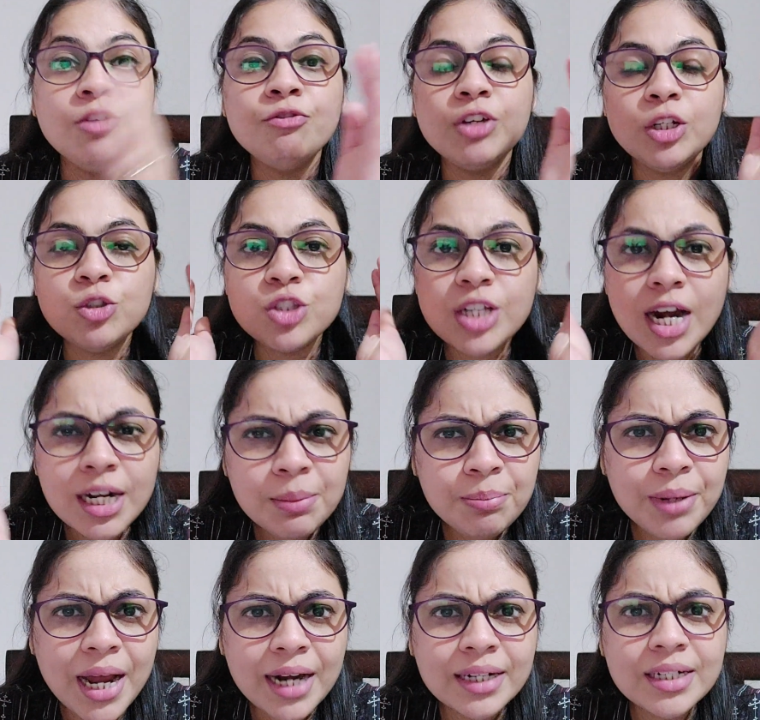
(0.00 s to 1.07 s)
When you start
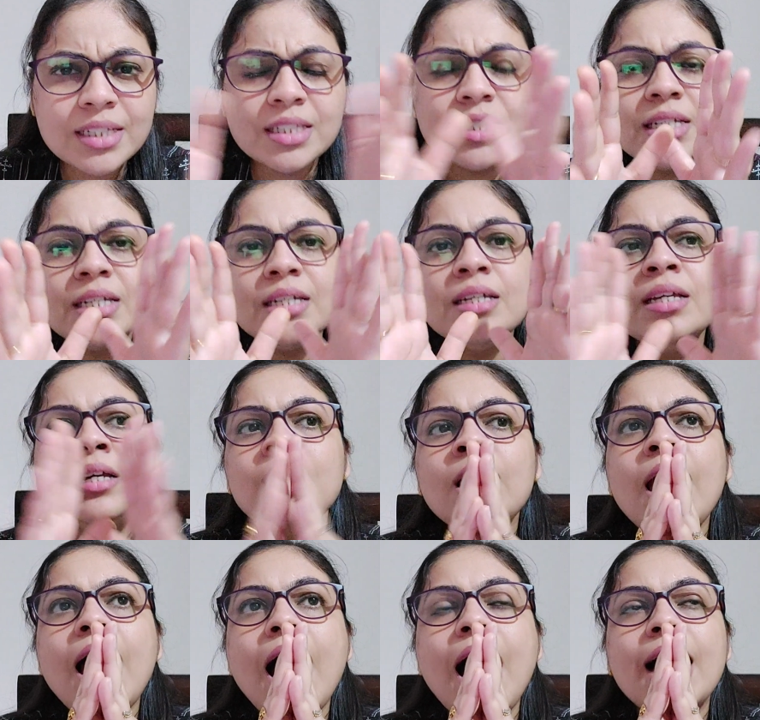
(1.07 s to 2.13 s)
practicing,
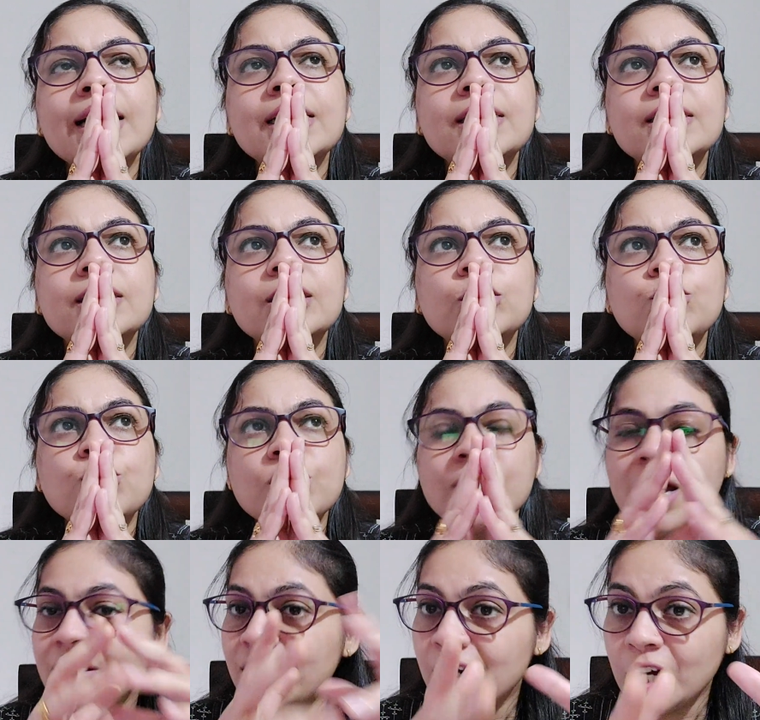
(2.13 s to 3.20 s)
and you
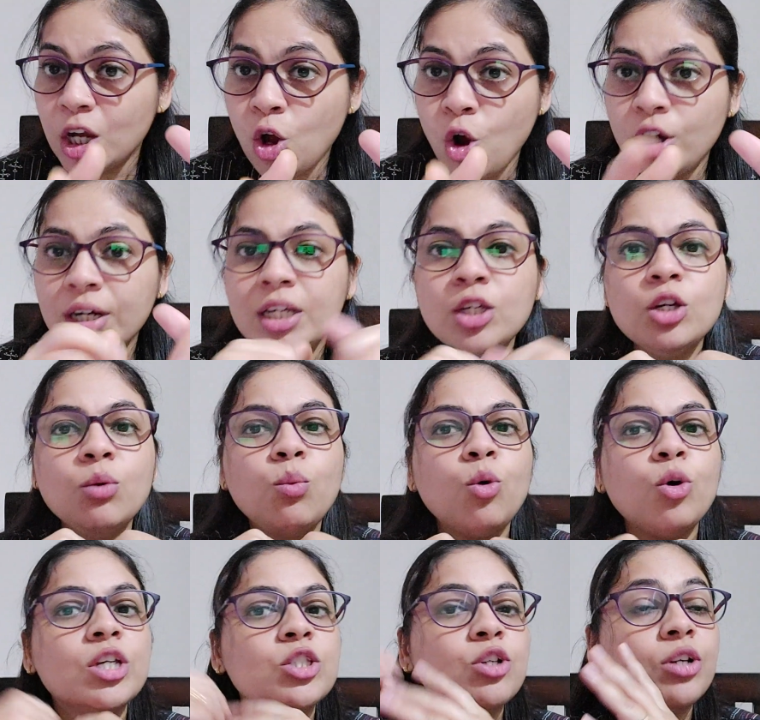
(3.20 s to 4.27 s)
start recording your
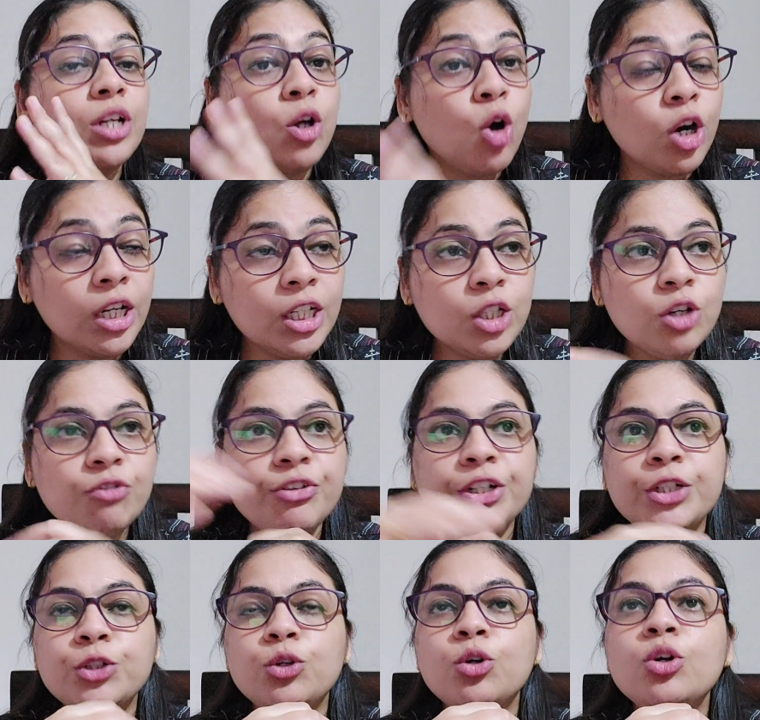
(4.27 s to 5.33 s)
voice or recording your
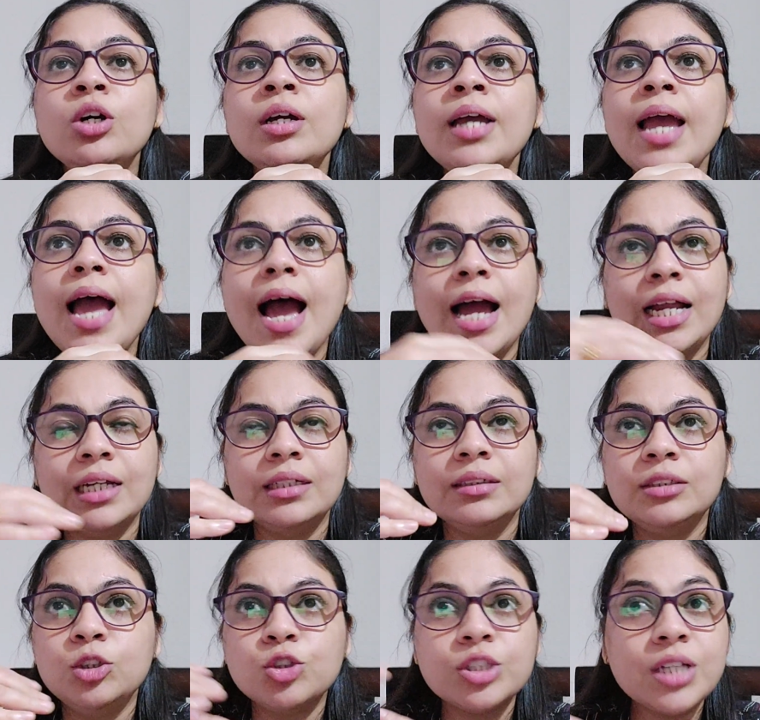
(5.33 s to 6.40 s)
video,
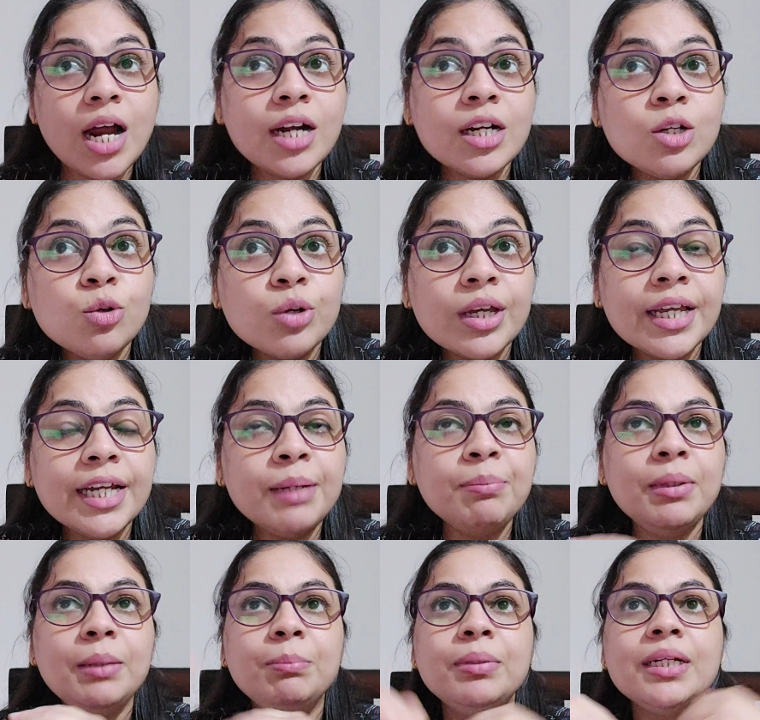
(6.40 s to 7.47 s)
and you start looking at
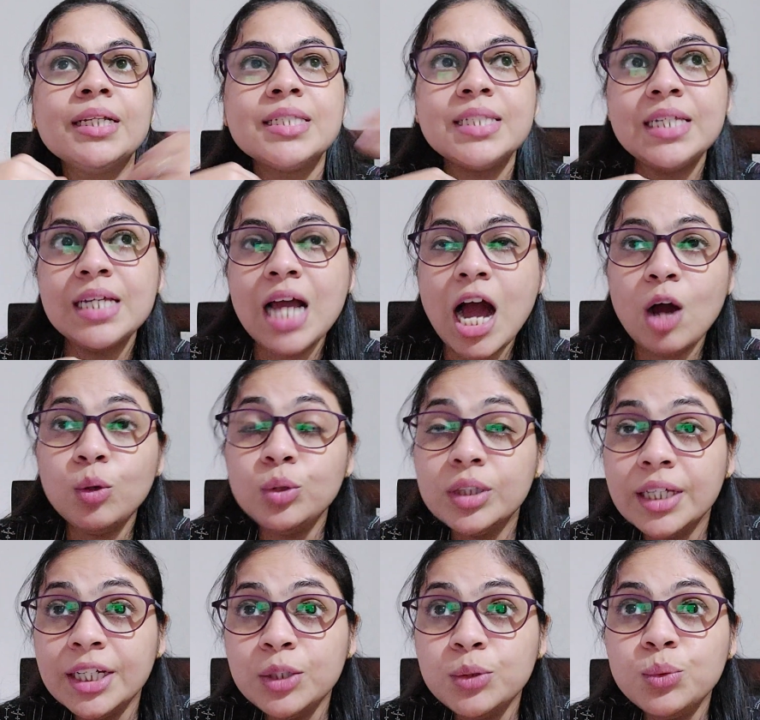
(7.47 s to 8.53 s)
people and seeing how
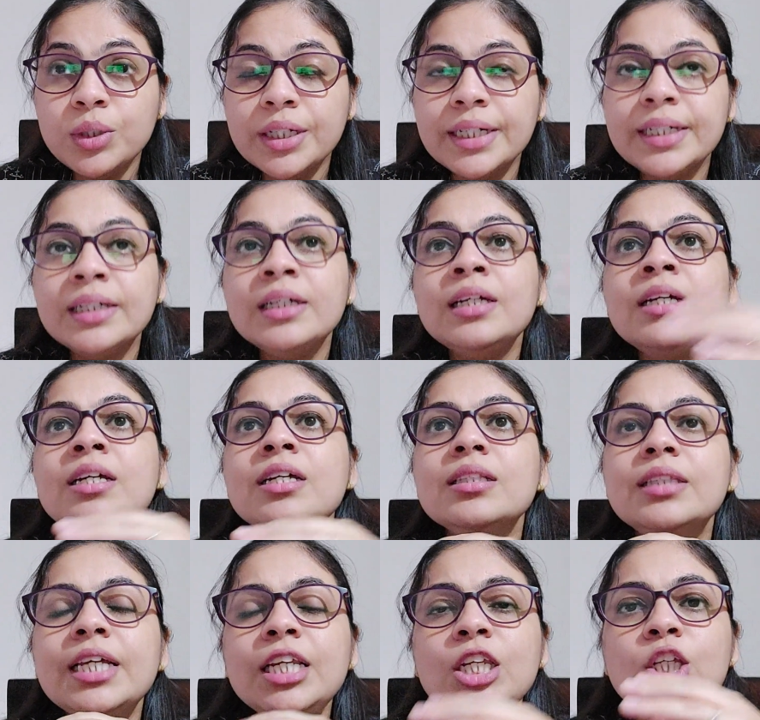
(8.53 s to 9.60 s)
they do it,
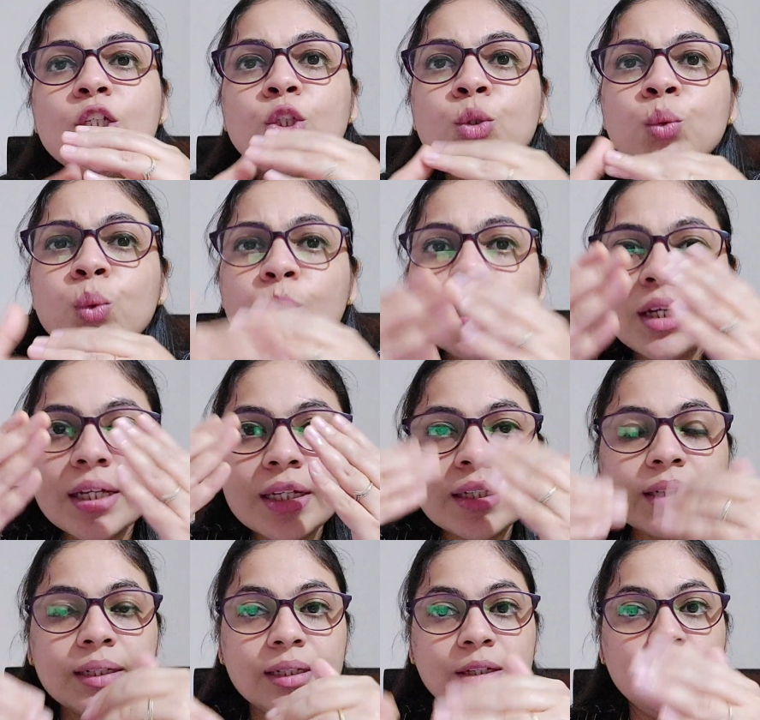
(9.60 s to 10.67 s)
then you
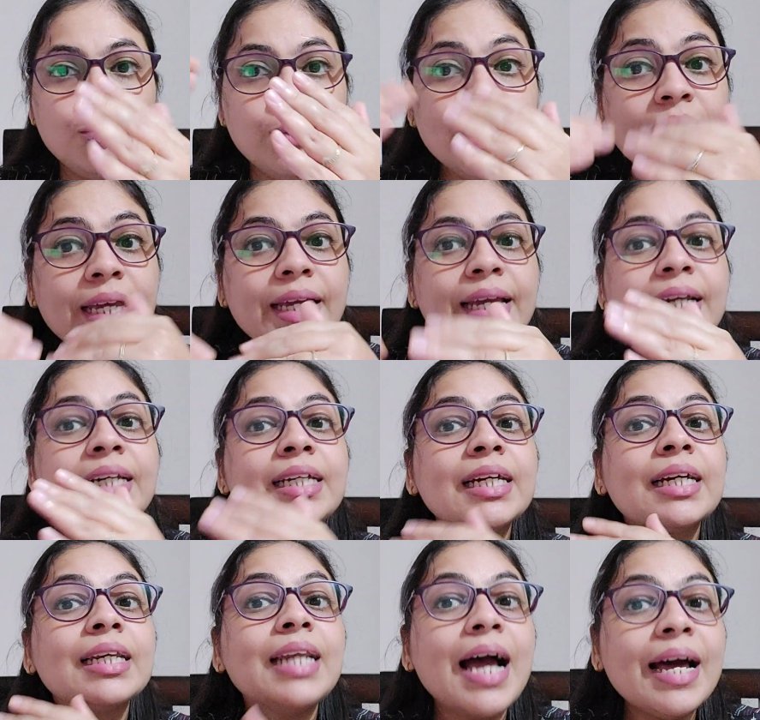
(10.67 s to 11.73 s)
will
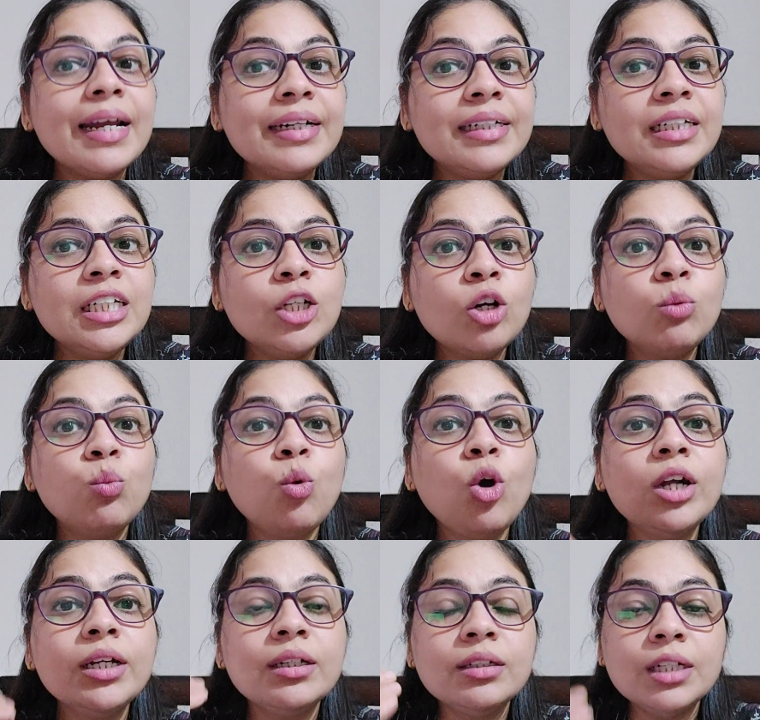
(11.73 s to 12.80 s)
get clarity on
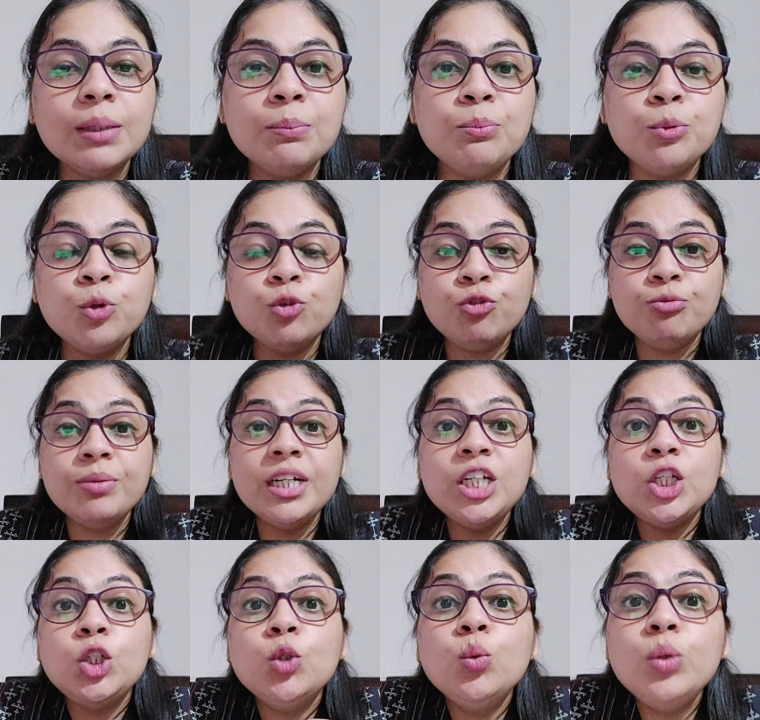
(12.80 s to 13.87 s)
what improvement
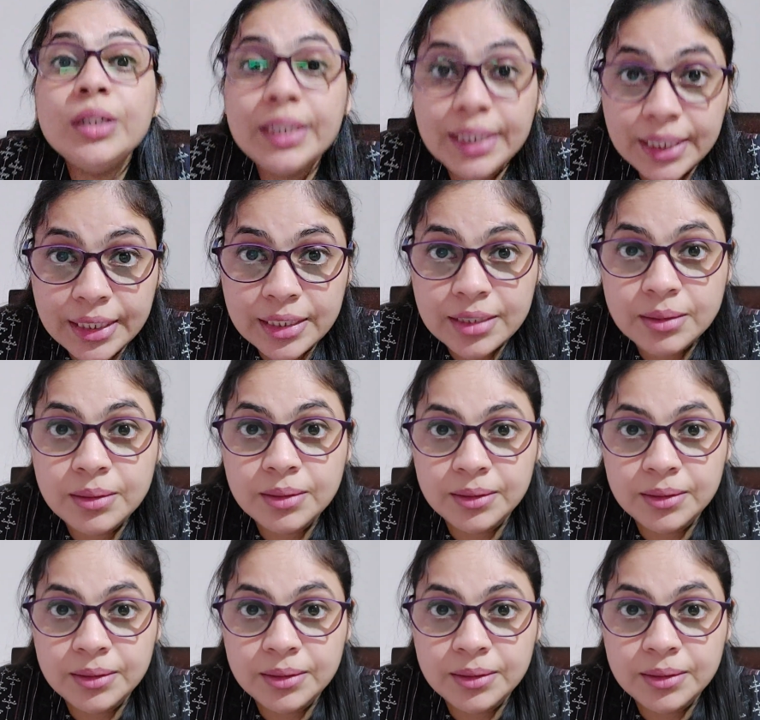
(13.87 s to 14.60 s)
you need.